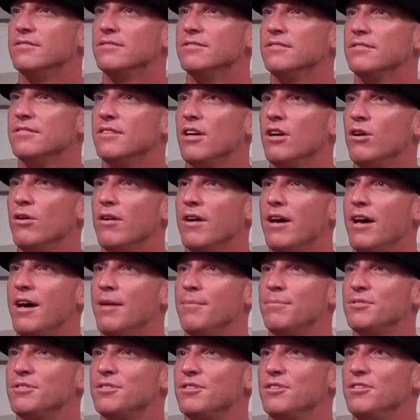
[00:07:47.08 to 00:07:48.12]
Lion. Oh,
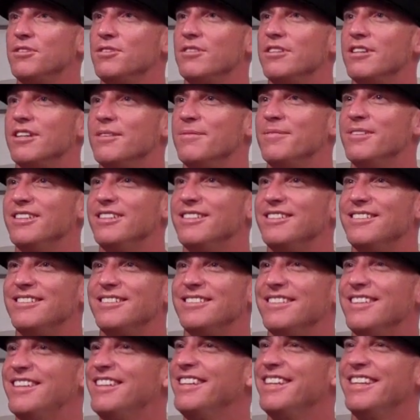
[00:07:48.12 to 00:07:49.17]
absolutely. I
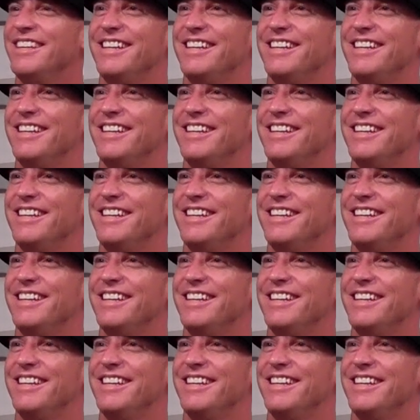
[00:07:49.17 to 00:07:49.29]
mean,